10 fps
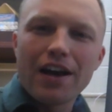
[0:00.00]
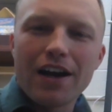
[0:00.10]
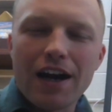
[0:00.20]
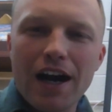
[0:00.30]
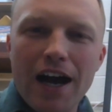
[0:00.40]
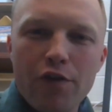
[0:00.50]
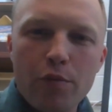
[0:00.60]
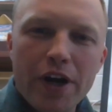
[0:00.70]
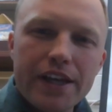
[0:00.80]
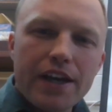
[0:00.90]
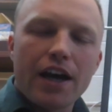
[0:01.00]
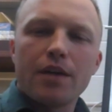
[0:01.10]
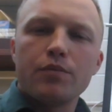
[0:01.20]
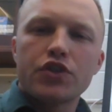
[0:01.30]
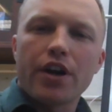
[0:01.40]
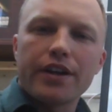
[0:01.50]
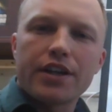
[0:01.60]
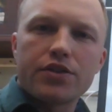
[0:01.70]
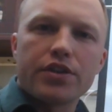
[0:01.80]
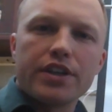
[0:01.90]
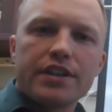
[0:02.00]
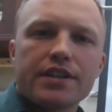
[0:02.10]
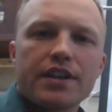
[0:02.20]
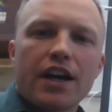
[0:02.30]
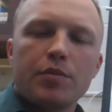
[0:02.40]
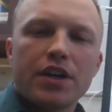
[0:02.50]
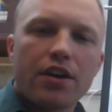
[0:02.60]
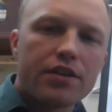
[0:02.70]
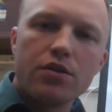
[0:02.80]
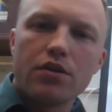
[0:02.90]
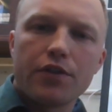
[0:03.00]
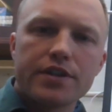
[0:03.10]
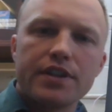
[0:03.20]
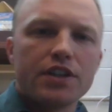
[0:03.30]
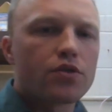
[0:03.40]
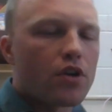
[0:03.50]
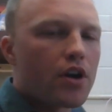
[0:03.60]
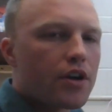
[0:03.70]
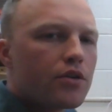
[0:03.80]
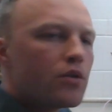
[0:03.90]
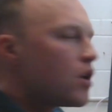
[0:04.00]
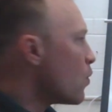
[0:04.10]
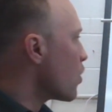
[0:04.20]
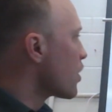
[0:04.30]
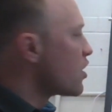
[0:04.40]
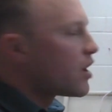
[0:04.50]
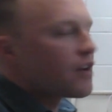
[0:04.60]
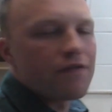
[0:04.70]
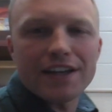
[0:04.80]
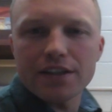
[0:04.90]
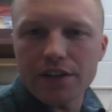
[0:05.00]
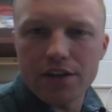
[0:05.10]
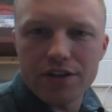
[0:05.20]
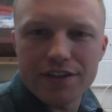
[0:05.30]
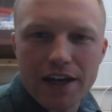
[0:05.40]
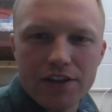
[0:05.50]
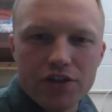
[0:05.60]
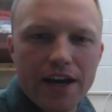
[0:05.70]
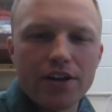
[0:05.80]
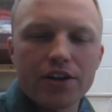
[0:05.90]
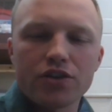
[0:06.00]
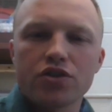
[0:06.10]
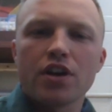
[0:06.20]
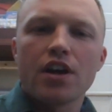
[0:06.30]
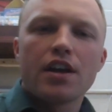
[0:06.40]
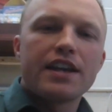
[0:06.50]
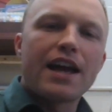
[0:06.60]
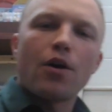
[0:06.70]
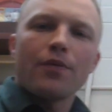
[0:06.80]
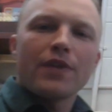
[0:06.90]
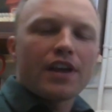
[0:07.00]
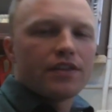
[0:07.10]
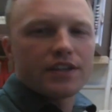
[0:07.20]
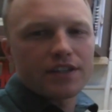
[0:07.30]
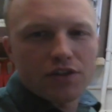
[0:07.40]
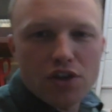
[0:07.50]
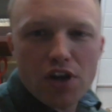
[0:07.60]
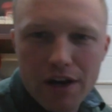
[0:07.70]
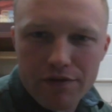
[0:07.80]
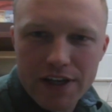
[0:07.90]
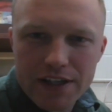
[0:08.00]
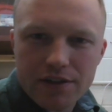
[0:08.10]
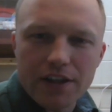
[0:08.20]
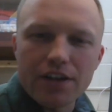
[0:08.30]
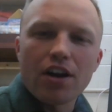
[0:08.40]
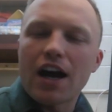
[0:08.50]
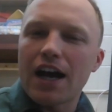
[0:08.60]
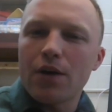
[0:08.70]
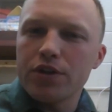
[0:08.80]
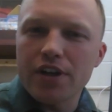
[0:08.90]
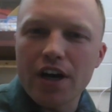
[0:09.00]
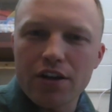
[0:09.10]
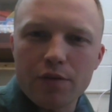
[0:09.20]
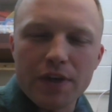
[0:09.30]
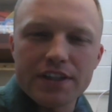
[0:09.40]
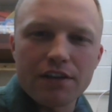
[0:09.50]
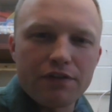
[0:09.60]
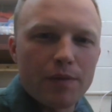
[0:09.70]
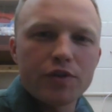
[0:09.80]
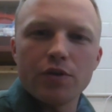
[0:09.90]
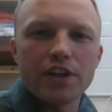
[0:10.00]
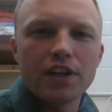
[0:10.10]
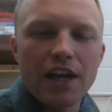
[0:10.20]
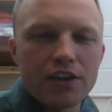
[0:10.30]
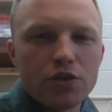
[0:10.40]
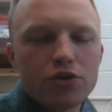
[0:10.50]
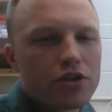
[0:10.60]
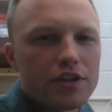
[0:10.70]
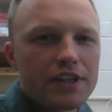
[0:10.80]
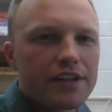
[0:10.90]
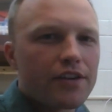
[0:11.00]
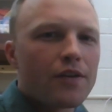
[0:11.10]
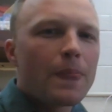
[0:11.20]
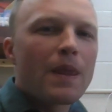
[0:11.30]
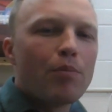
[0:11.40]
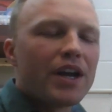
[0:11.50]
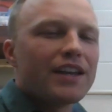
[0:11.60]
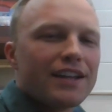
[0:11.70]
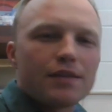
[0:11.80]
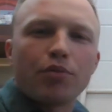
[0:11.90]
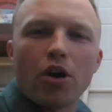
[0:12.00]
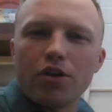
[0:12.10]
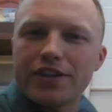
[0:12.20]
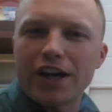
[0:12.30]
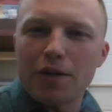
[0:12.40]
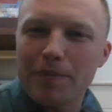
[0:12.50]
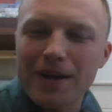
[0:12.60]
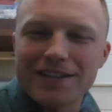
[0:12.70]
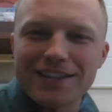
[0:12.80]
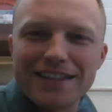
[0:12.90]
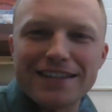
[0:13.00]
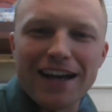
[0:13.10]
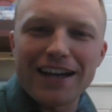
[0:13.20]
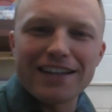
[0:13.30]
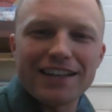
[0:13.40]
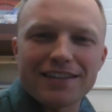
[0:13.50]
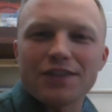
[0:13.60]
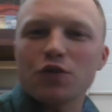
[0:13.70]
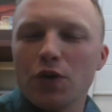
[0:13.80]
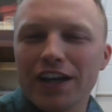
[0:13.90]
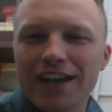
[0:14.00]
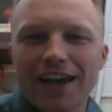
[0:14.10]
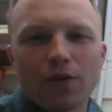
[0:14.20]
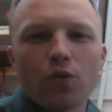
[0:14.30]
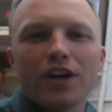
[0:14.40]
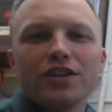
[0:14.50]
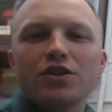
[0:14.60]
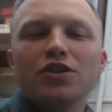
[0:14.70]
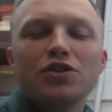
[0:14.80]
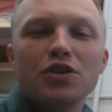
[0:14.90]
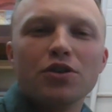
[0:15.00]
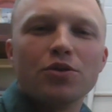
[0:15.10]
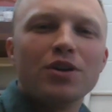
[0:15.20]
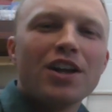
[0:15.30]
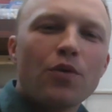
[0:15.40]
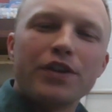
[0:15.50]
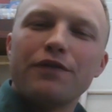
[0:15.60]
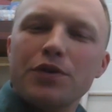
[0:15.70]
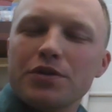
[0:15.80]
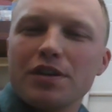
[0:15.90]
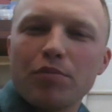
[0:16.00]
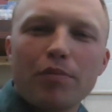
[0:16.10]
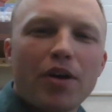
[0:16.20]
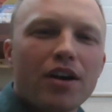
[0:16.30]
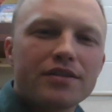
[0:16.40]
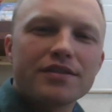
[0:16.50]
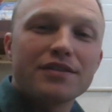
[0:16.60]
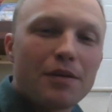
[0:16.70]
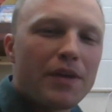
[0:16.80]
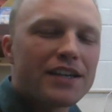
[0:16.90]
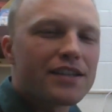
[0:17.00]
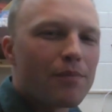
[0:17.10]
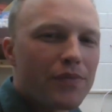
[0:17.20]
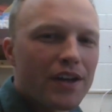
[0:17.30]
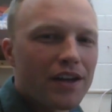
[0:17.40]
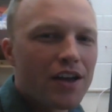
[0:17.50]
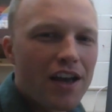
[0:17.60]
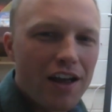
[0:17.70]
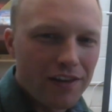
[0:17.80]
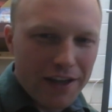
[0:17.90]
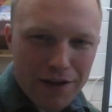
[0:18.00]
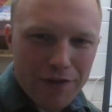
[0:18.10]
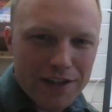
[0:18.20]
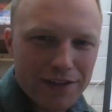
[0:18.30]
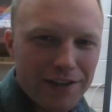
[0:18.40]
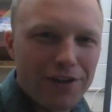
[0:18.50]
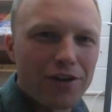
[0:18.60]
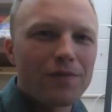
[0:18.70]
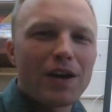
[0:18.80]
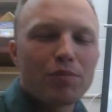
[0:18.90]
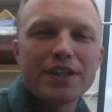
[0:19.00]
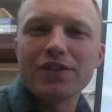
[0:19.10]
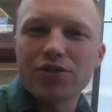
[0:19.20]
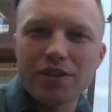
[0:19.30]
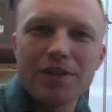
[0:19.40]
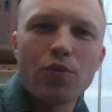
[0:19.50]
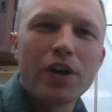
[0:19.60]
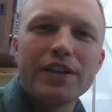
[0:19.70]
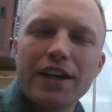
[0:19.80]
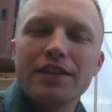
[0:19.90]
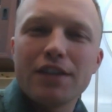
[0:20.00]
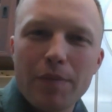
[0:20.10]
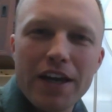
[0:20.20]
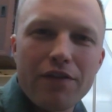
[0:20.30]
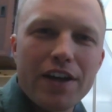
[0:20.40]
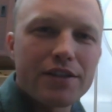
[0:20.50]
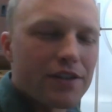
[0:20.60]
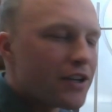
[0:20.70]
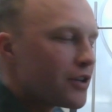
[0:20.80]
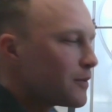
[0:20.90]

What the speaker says: Hi, everybody. I'm Charlie Catrice. I'm here at the University of Toronto working on a ventilator design challenge. Now, this is not a ventilator. I would not hook myself up to it, and you shouldn't either. But it's a prototype. It's a design. It's a swing at what you could do with a few simple parts to make something like a ventilator, and potentially one day to make a ventilator.